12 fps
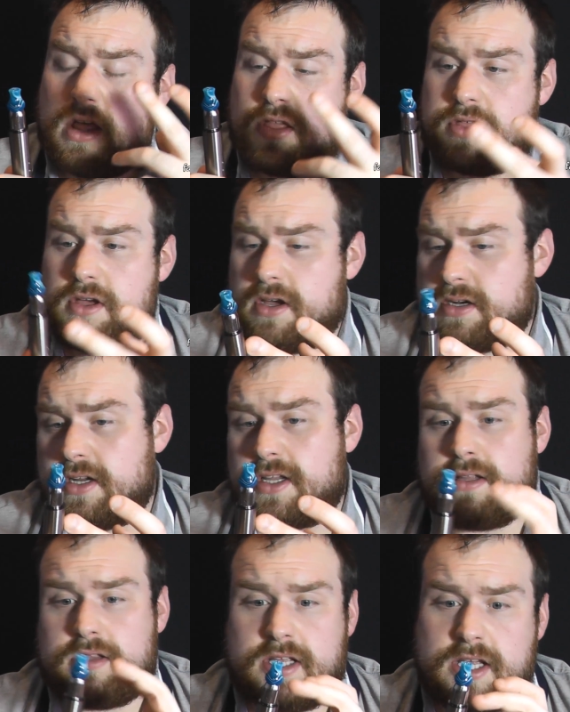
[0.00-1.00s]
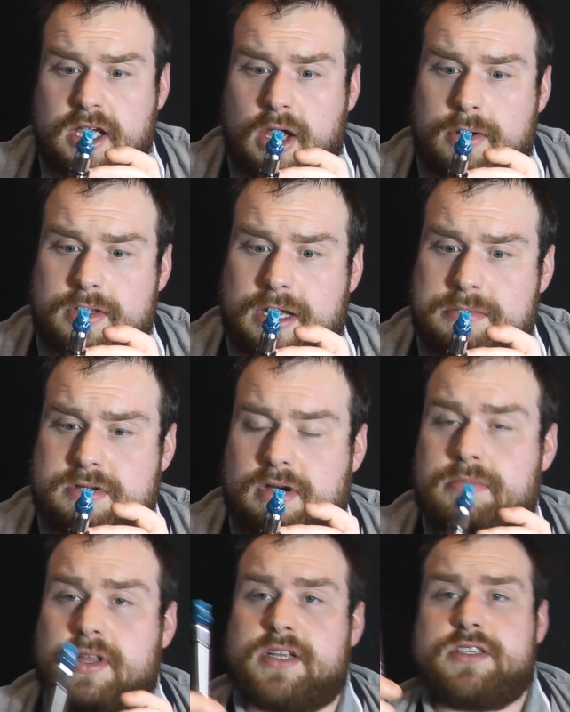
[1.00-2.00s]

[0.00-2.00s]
Thirdly, the eGo adapter up there.